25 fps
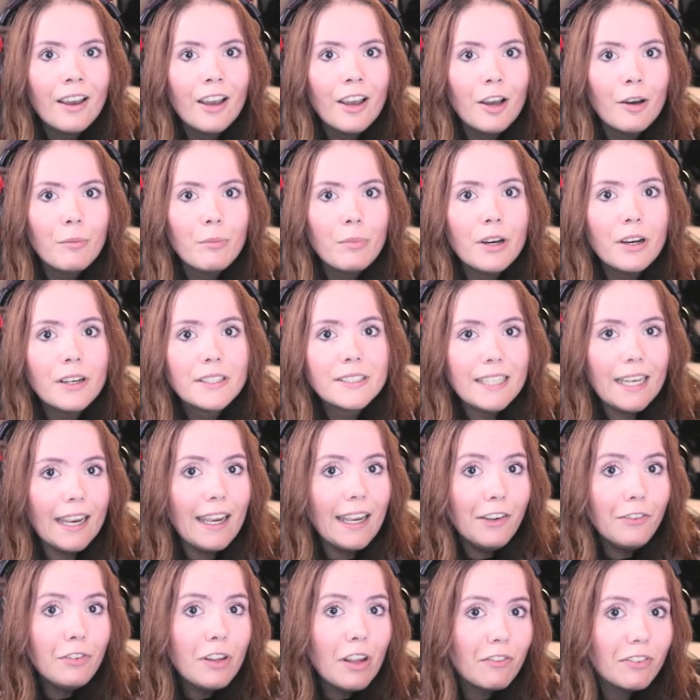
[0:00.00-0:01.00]
But yeah,
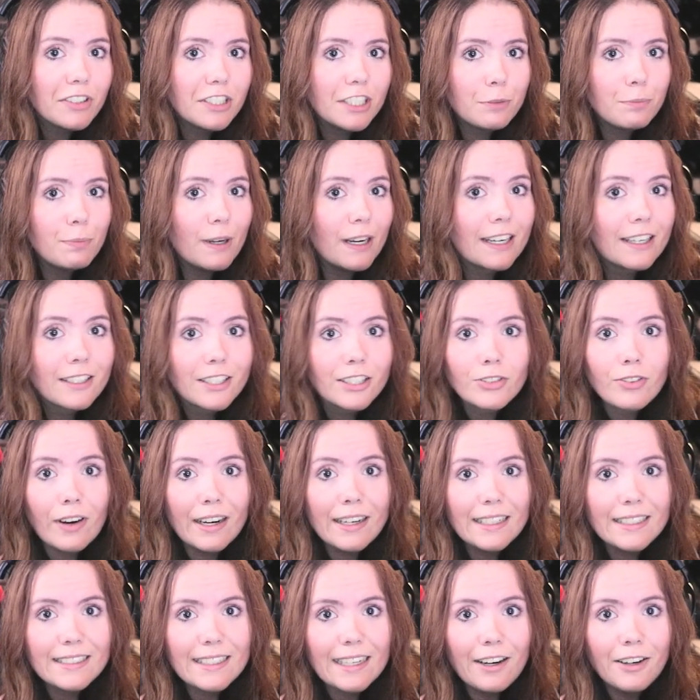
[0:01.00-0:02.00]
if you have a jetpack, try
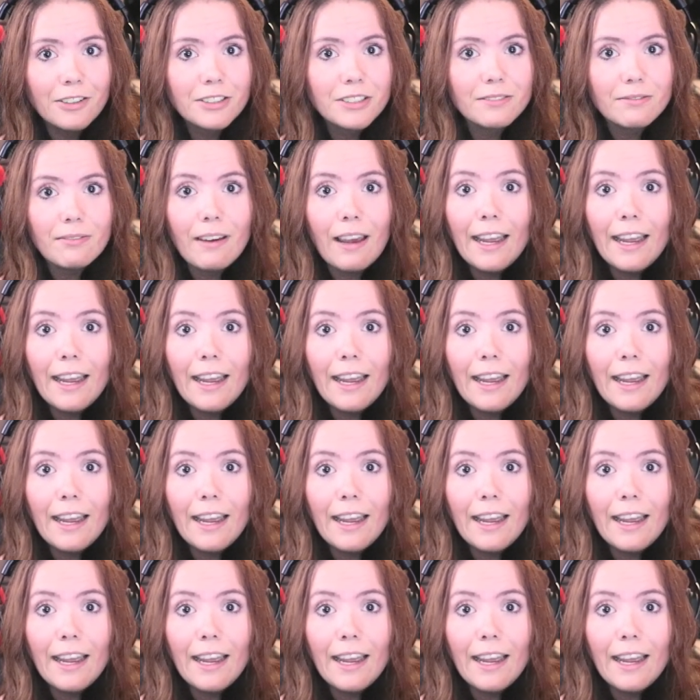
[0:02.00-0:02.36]
that out.